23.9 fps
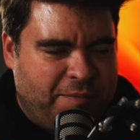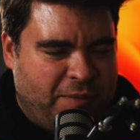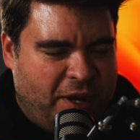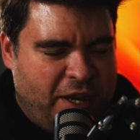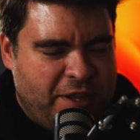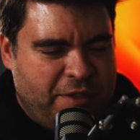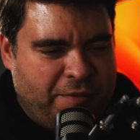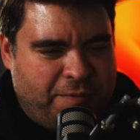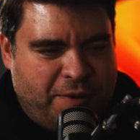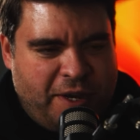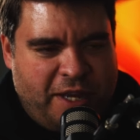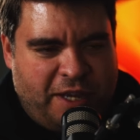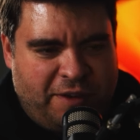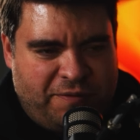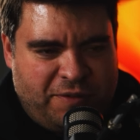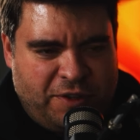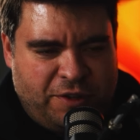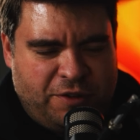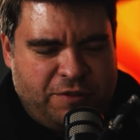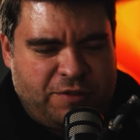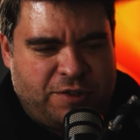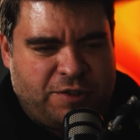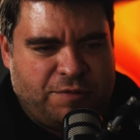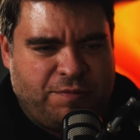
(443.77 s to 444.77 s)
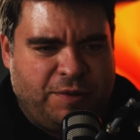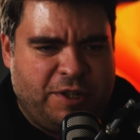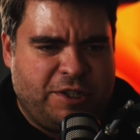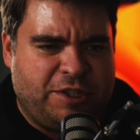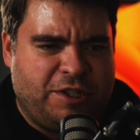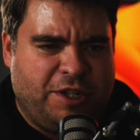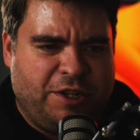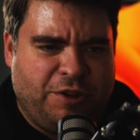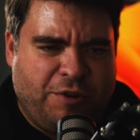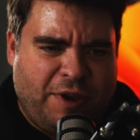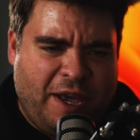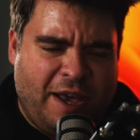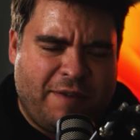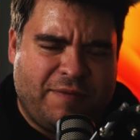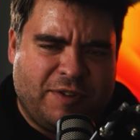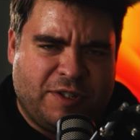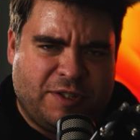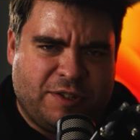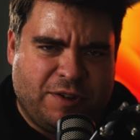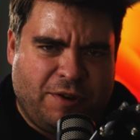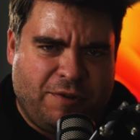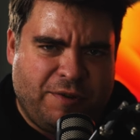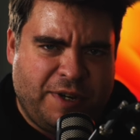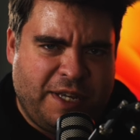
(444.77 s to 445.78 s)
By the way, if you do switch and you have a
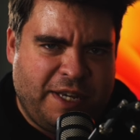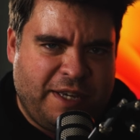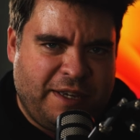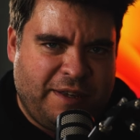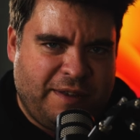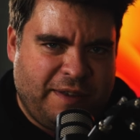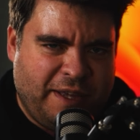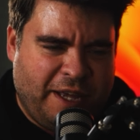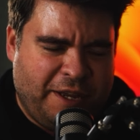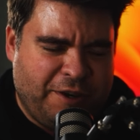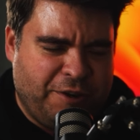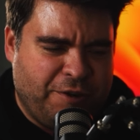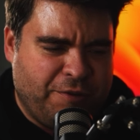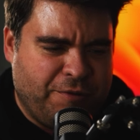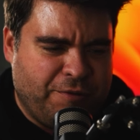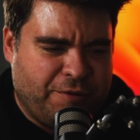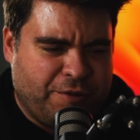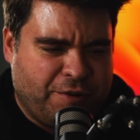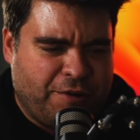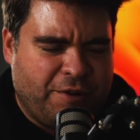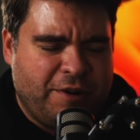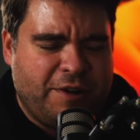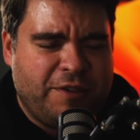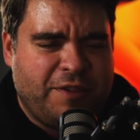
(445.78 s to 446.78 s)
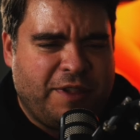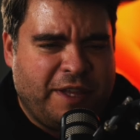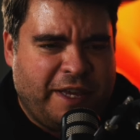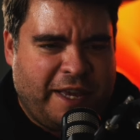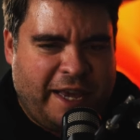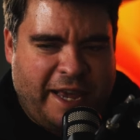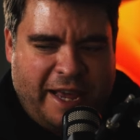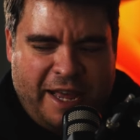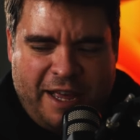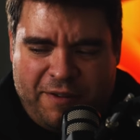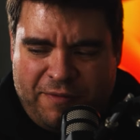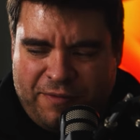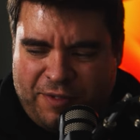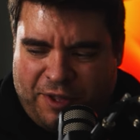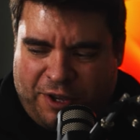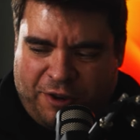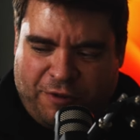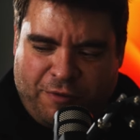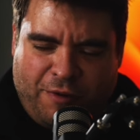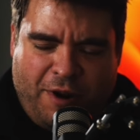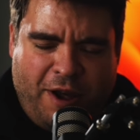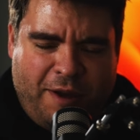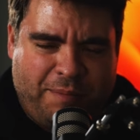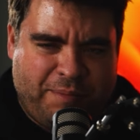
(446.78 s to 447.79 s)
Sony and you currently have the
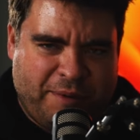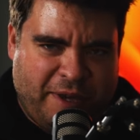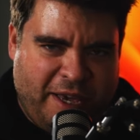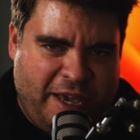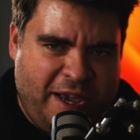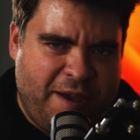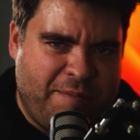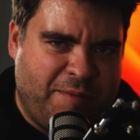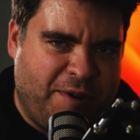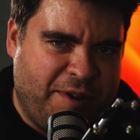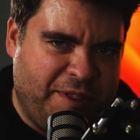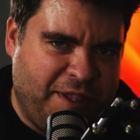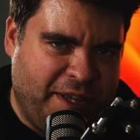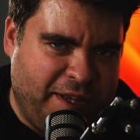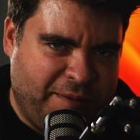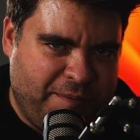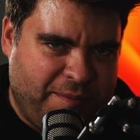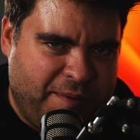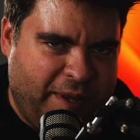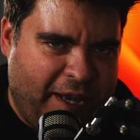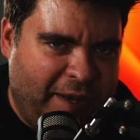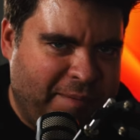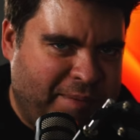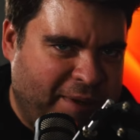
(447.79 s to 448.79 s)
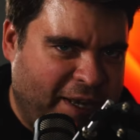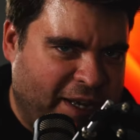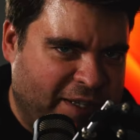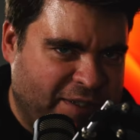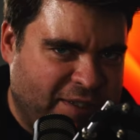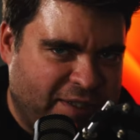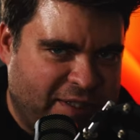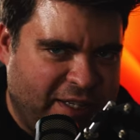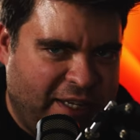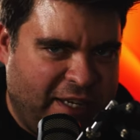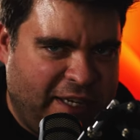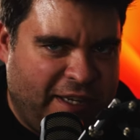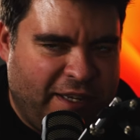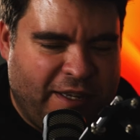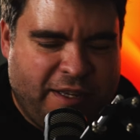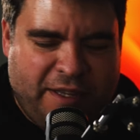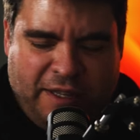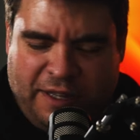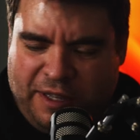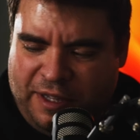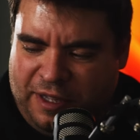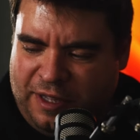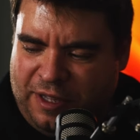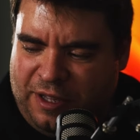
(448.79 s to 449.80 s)
crop camera, the APS-C,
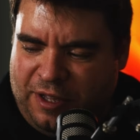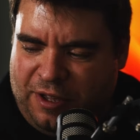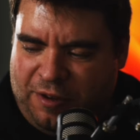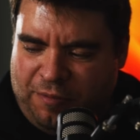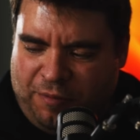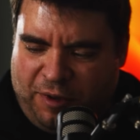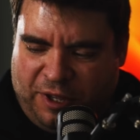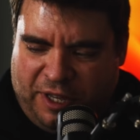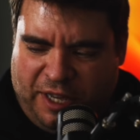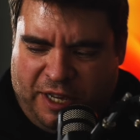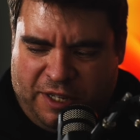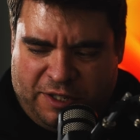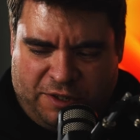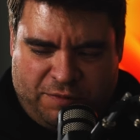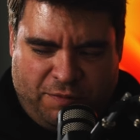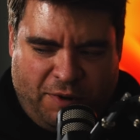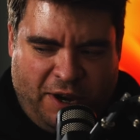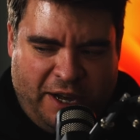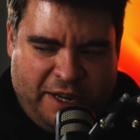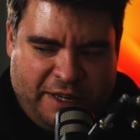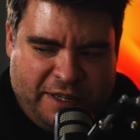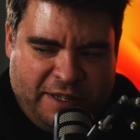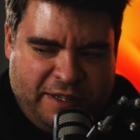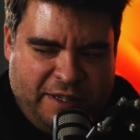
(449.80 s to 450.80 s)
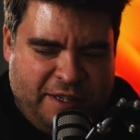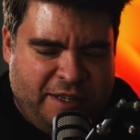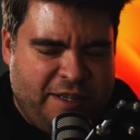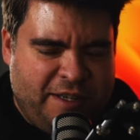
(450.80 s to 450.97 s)
well, guess what?